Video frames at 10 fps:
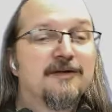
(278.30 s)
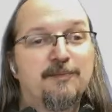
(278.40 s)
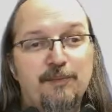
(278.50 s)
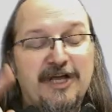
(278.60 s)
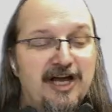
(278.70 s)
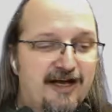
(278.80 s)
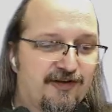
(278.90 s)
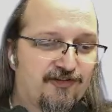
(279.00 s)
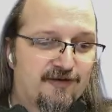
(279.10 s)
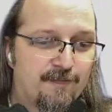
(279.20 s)

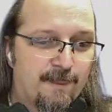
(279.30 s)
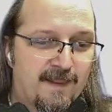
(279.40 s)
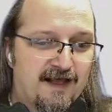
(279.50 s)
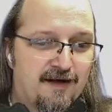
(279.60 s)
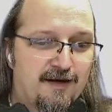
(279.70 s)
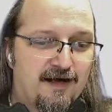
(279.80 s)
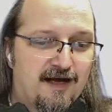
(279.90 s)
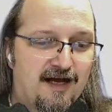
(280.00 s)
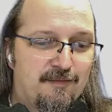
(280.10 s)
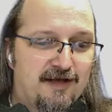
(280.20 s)
Because
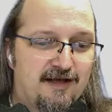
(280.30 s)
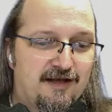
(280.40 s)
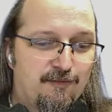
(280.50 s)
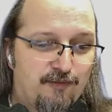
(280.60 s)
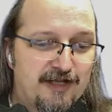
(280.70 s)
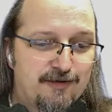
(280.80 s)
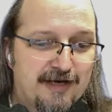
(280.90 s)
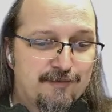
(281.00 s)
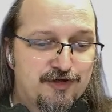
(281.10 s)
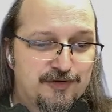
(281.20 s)
really what
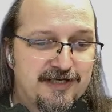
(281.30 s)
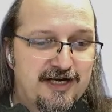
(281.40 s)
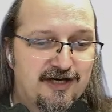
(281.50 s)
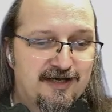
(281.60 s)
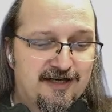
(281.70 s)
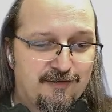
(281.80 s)
I'm doing here,